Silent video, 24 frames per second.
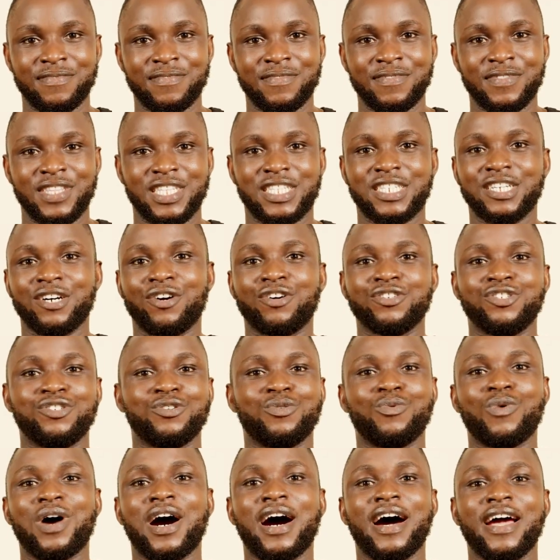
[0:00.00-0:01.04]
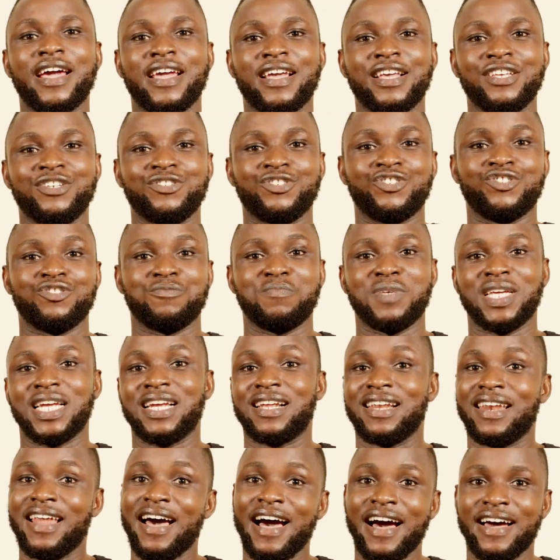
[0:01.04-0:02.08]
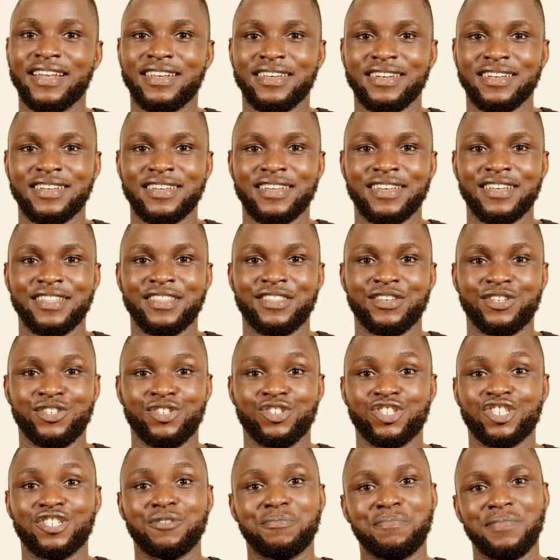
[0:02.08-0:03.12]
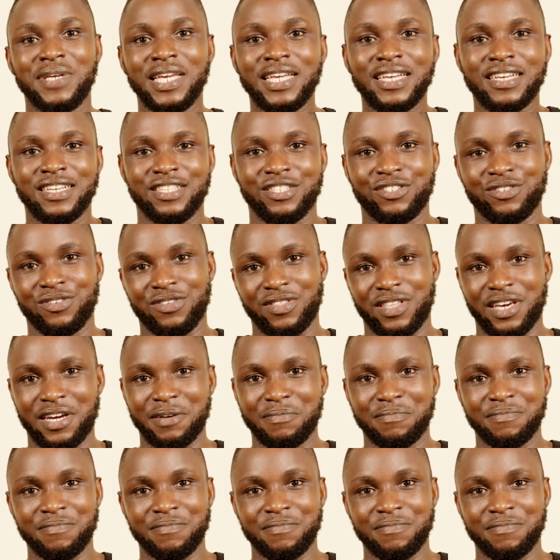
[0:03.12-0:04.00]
to tell you why you should be glad that you're speaking to them.